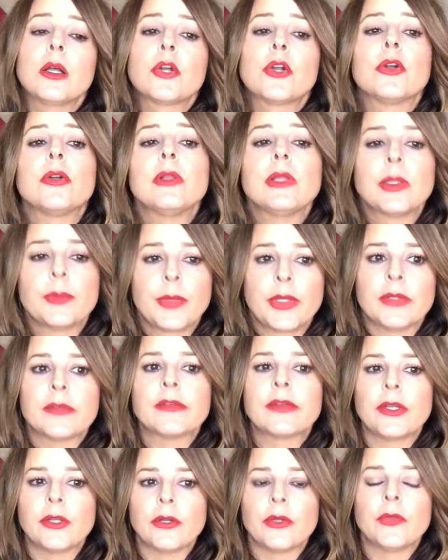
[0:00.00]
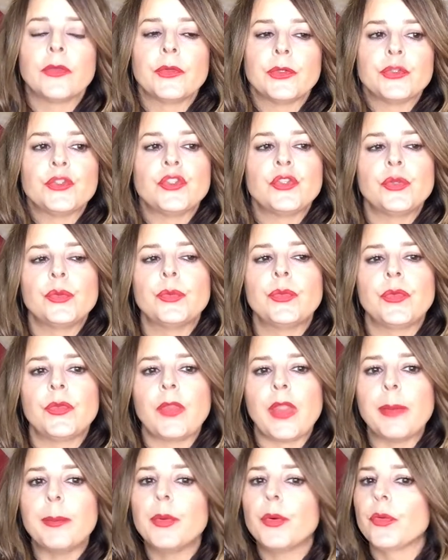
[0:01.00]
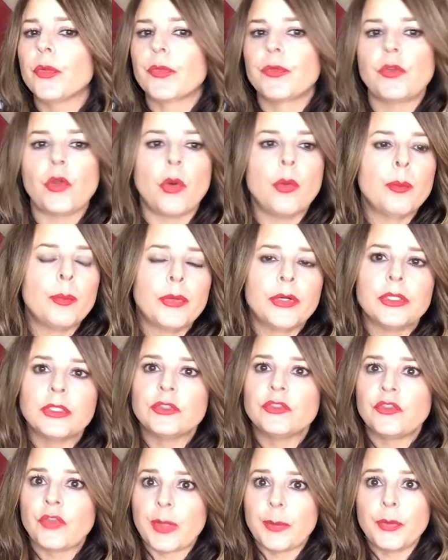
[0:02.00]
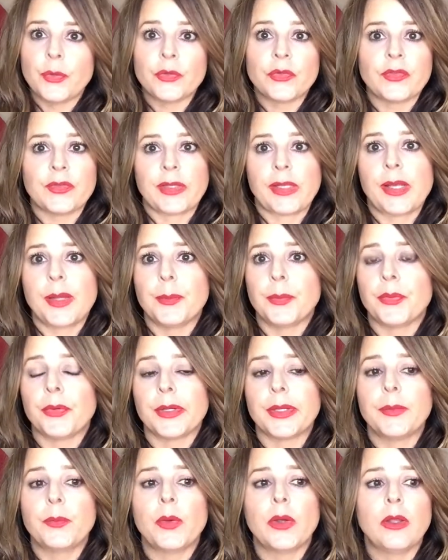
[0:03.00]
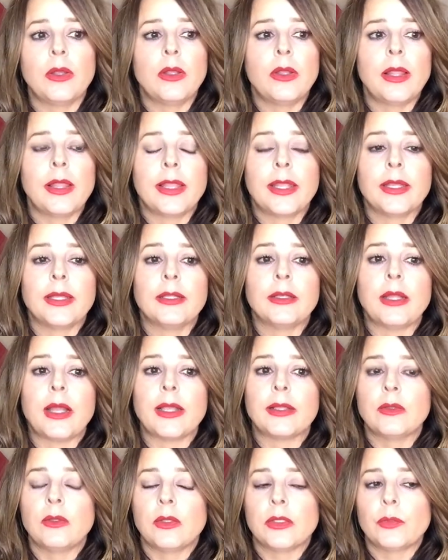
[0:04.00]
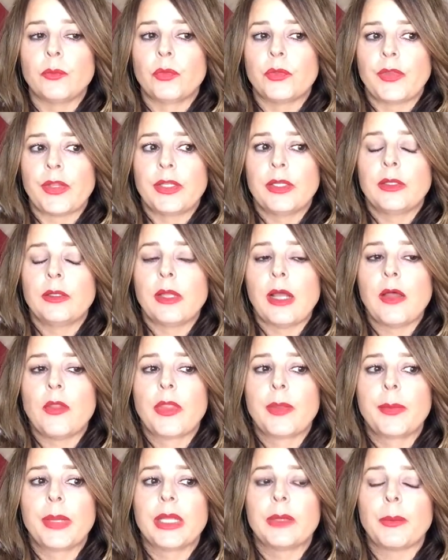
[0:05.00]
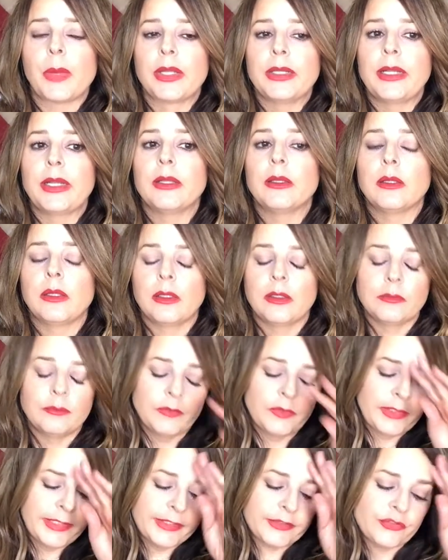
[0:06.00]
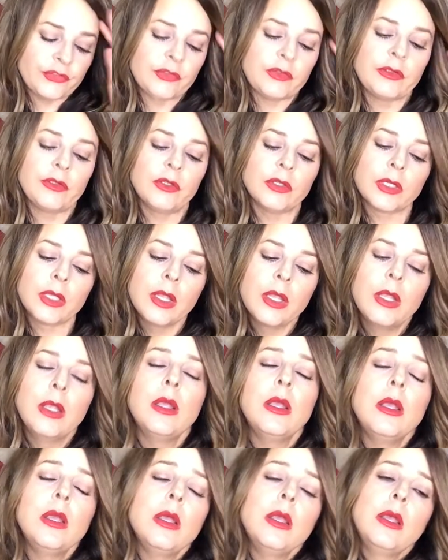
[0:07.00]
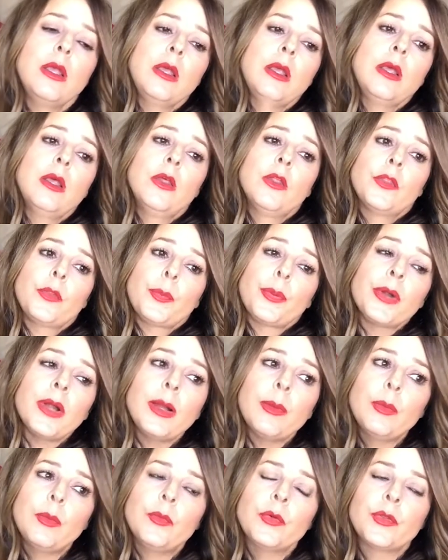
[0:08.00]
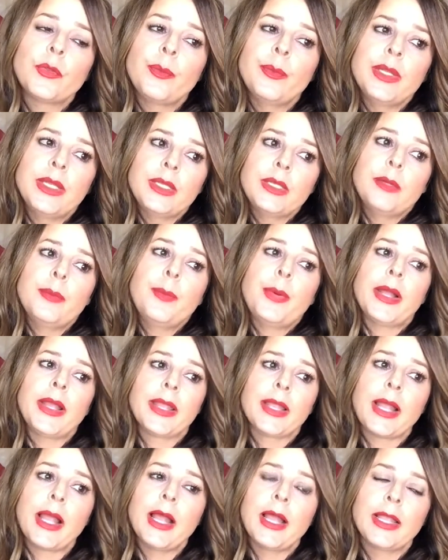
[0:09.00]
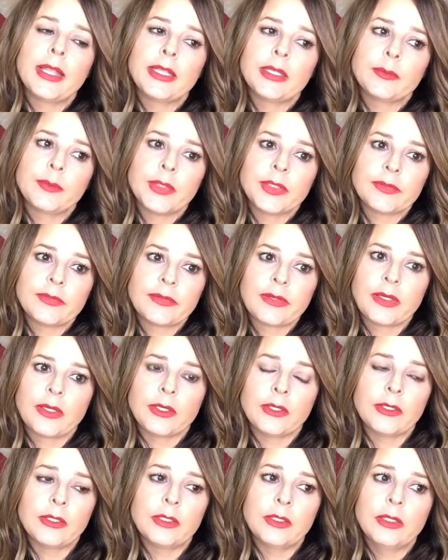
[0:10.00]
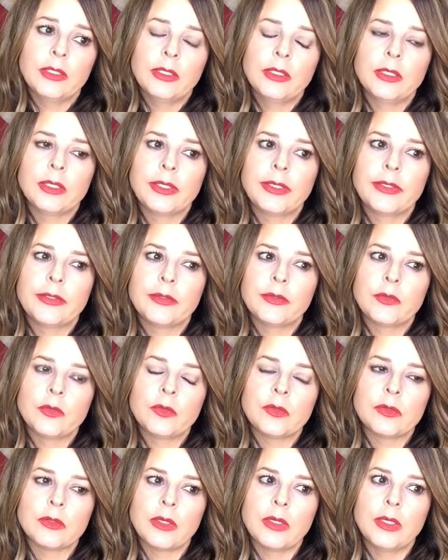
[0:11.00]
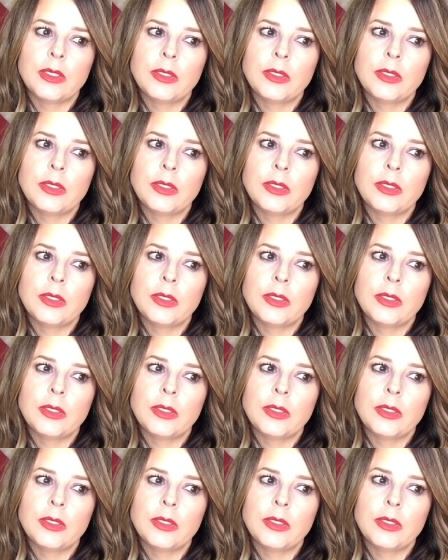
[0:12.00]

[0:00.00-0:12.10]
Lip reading: curling mascara in their tubes. They both don't budge. They both stay on pretty well, and I like how they make my lashes look. The problem with me buying high-end mascara is